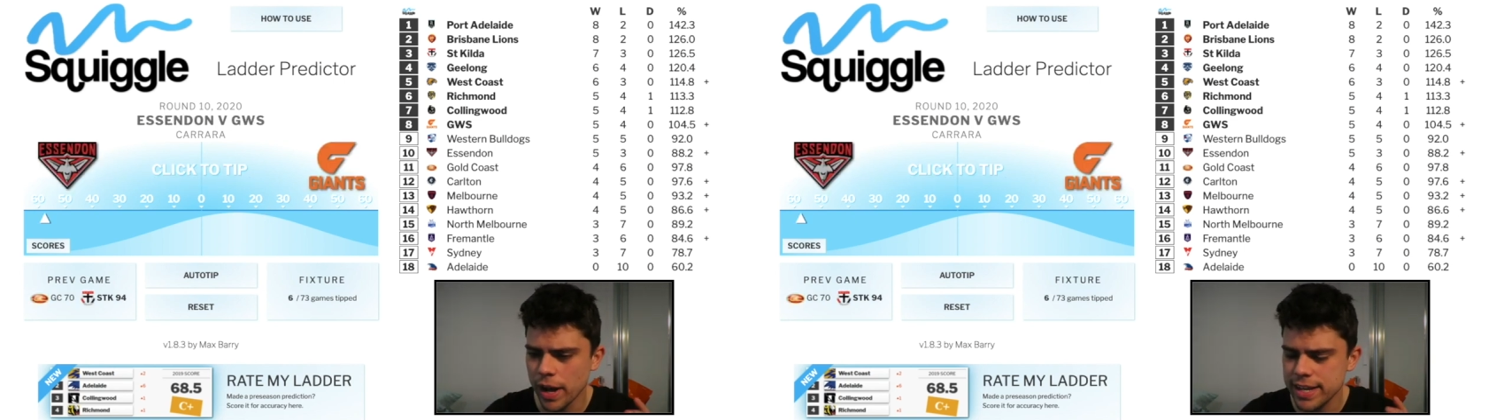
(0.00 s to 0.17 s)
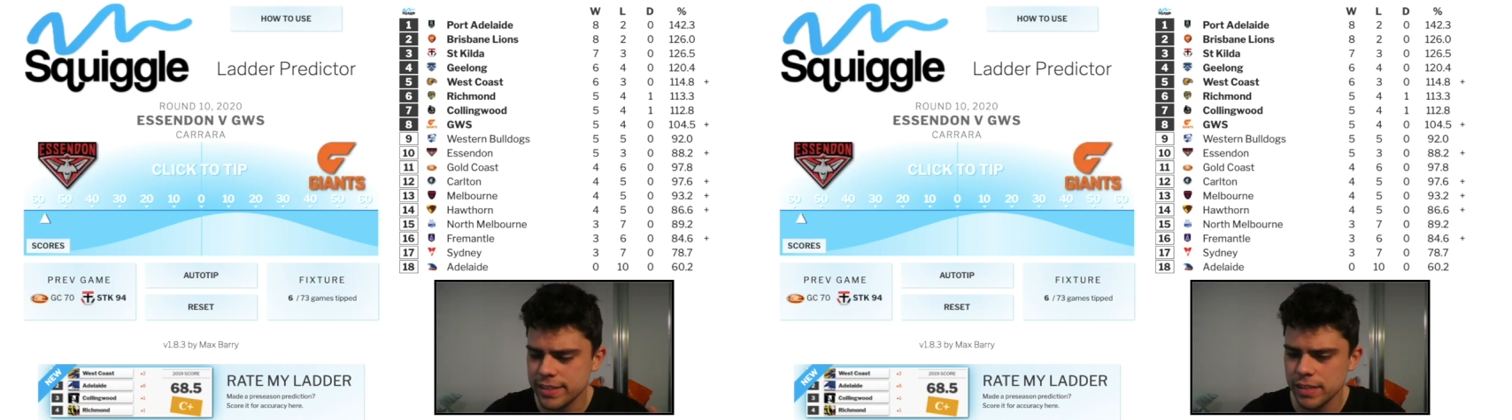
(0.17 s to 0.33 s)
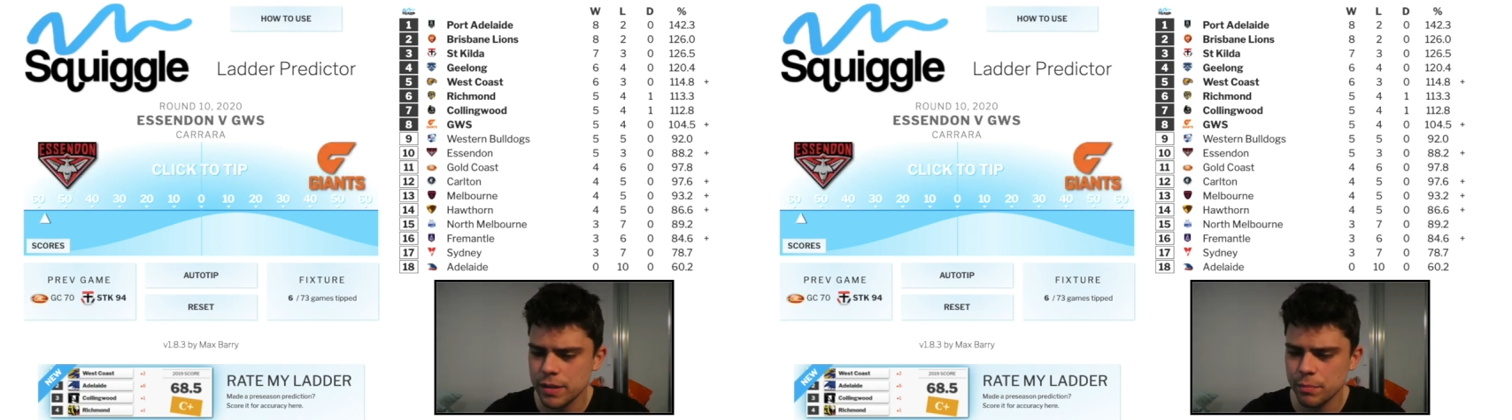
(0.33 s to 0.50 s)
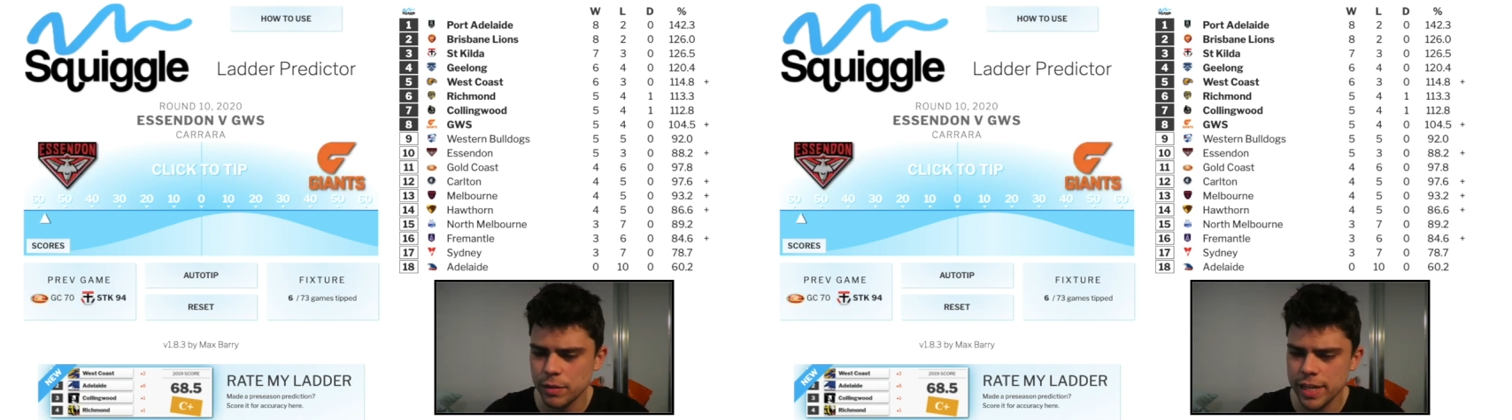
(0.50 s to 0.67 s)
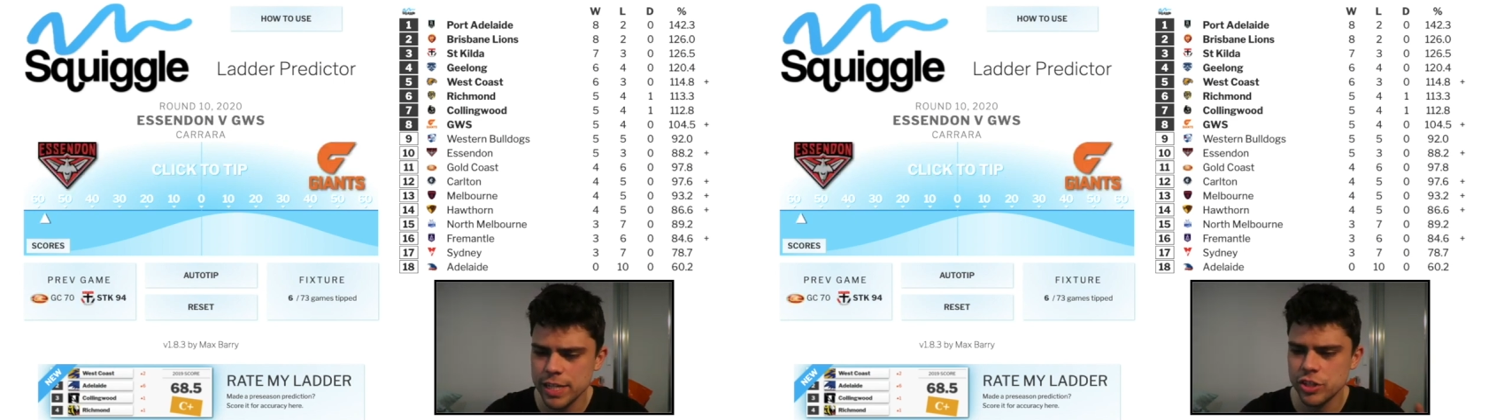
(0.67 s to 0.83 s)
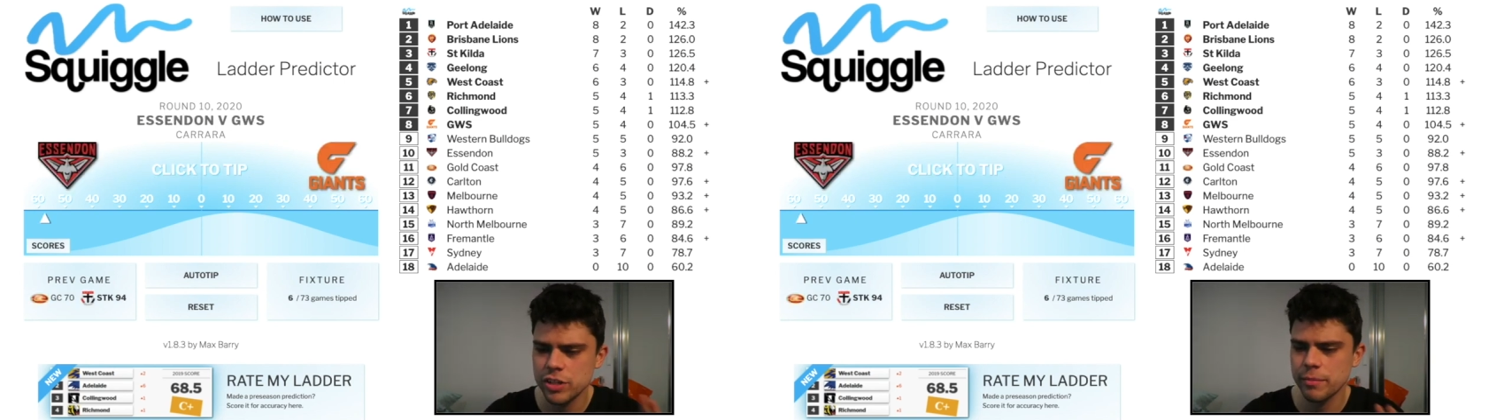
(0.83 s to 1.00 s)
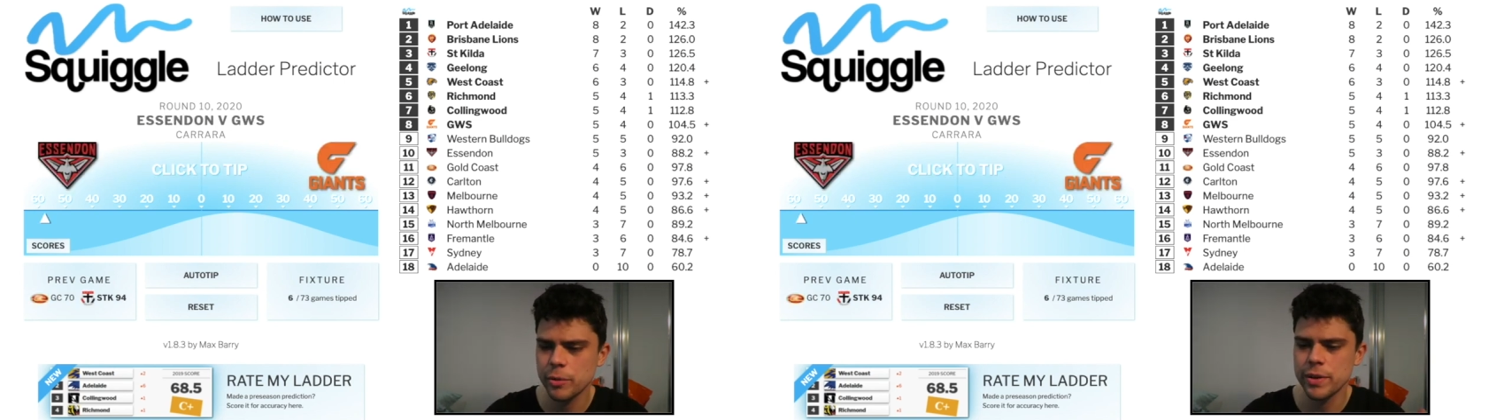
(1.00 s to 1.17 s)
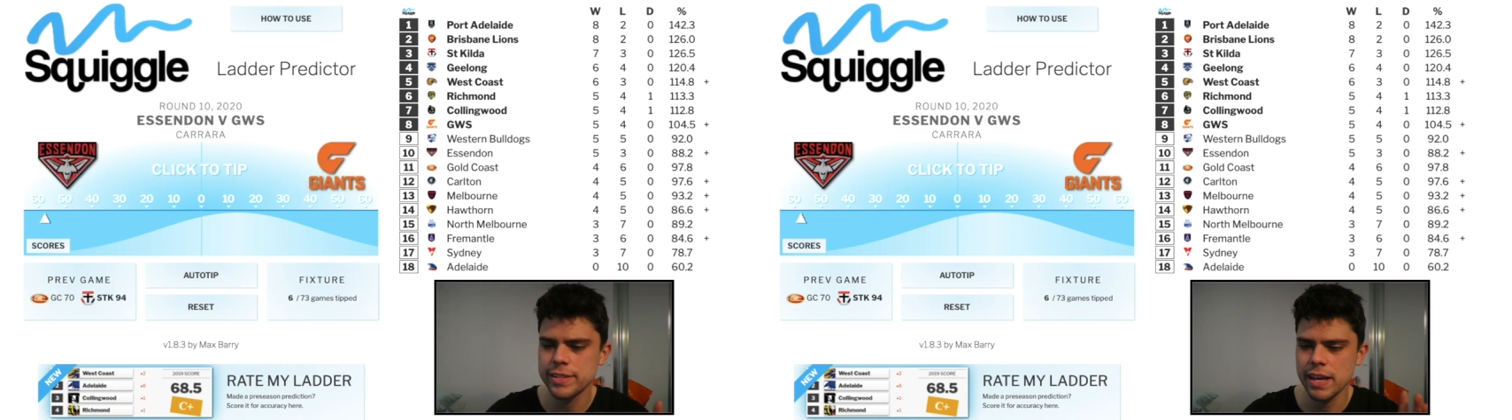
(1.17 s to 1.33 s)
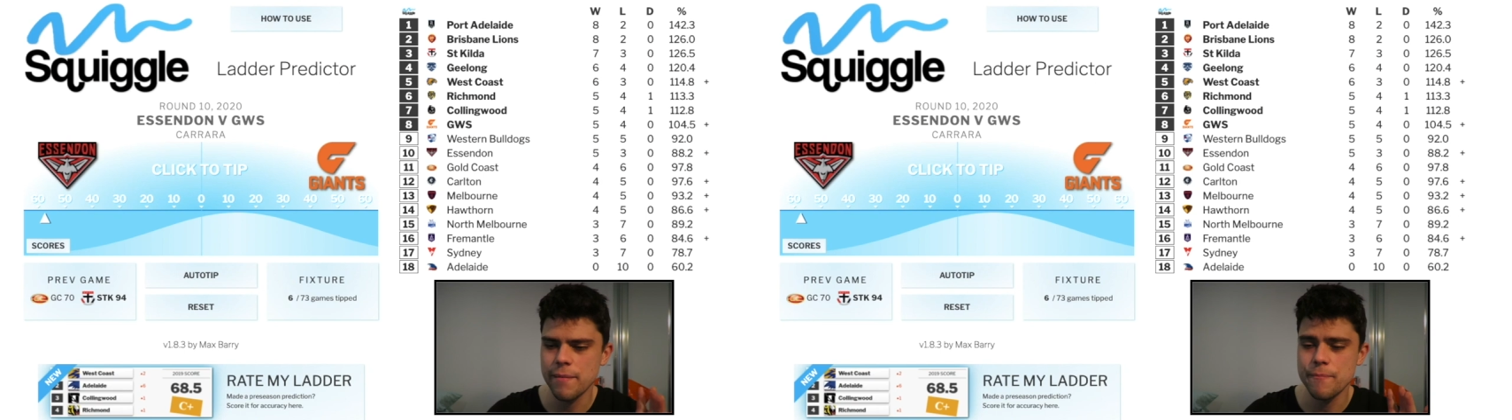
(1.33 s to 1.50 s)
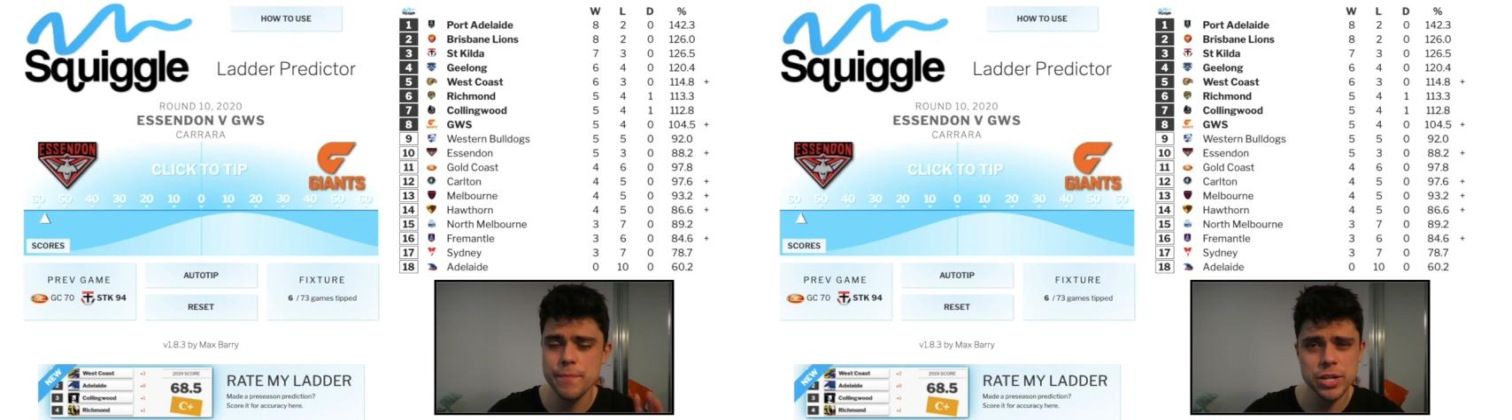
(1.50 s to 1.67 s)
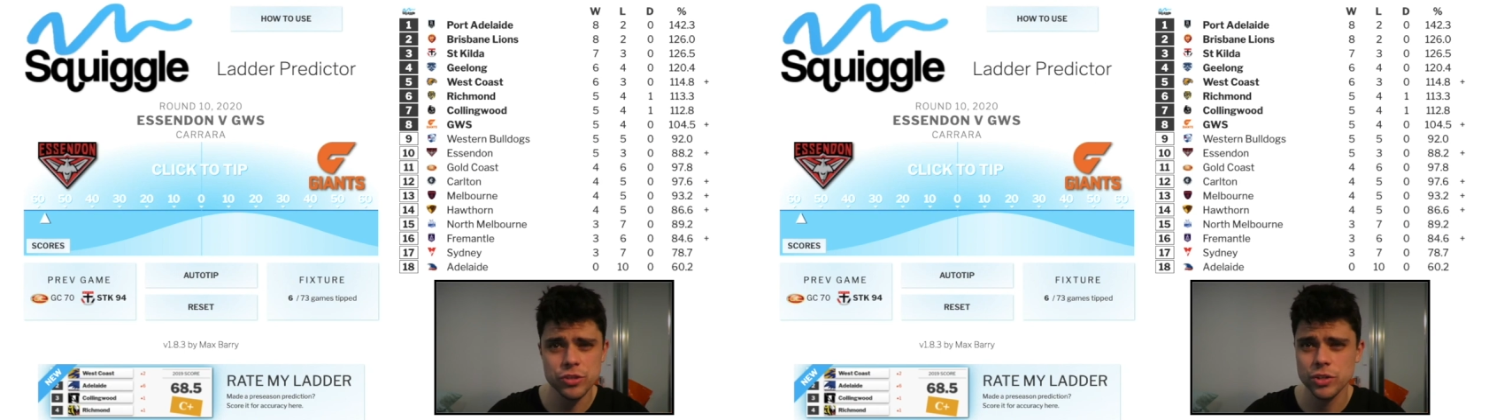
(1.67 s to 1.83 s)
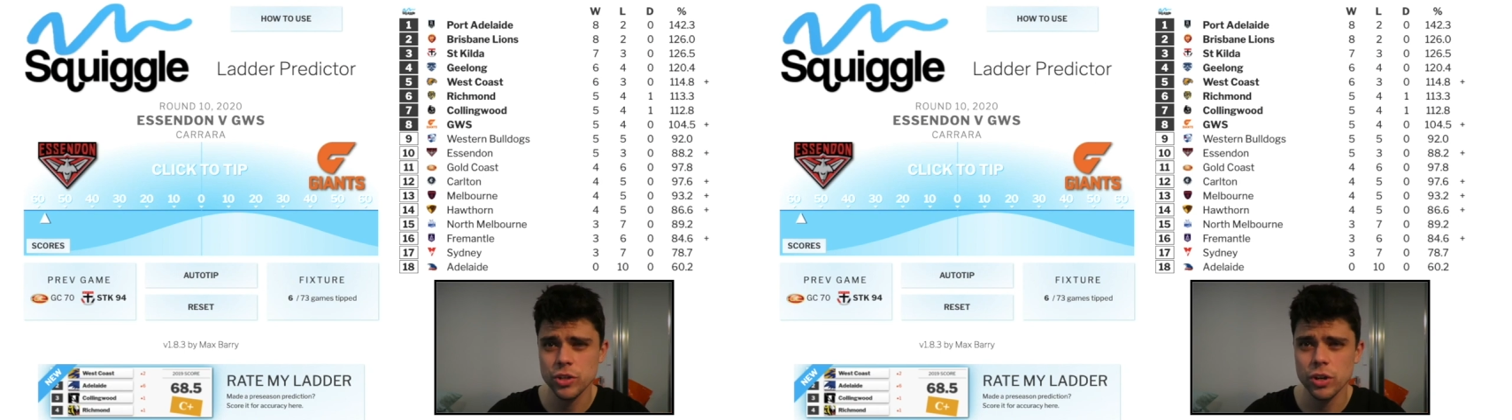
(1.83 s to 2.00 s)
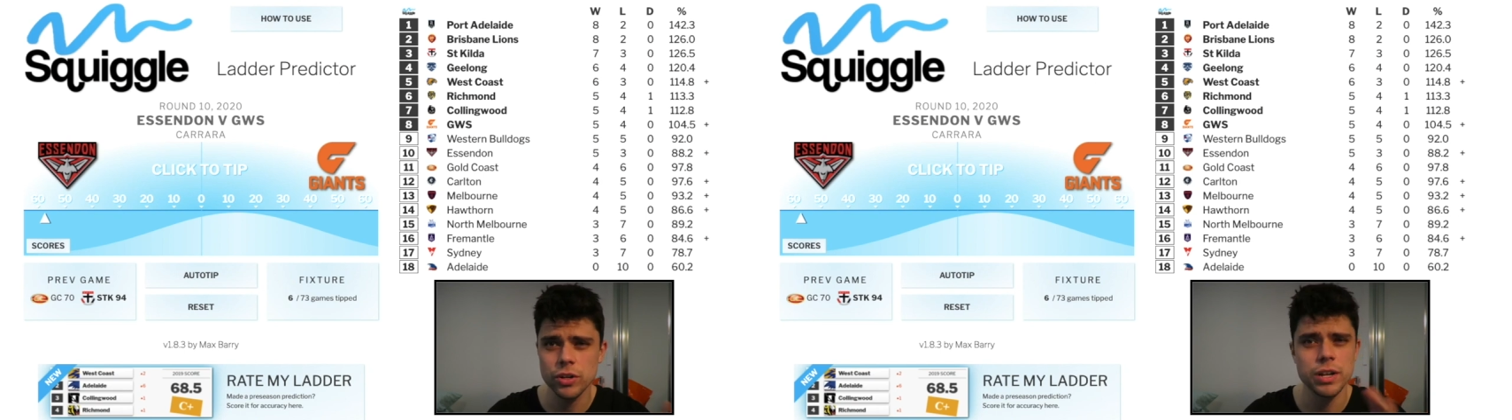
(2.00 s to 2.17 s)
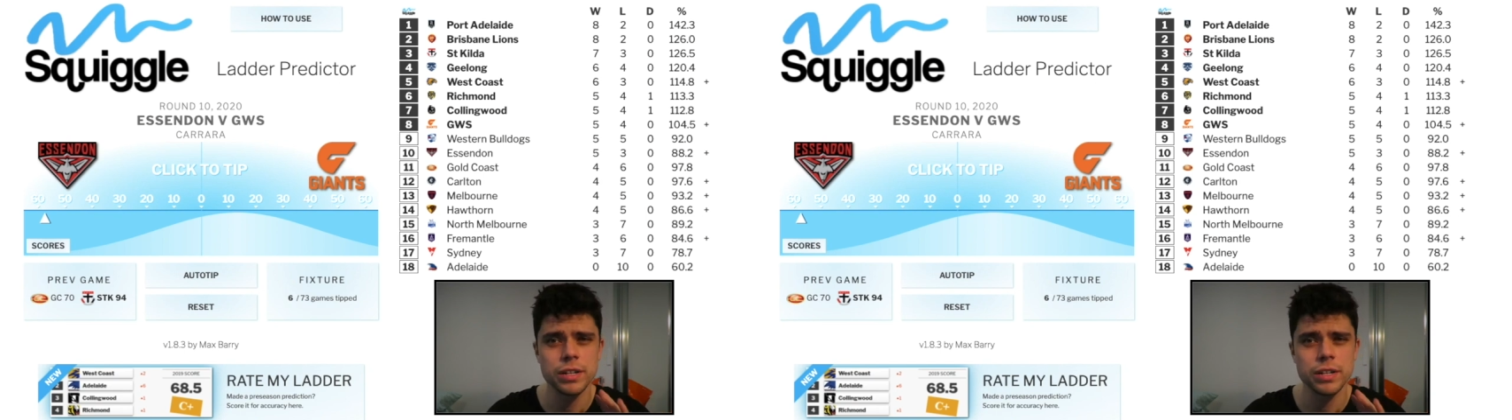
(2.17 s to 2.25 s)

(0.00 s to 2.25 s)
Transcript: Essendon play GWS at Metricon.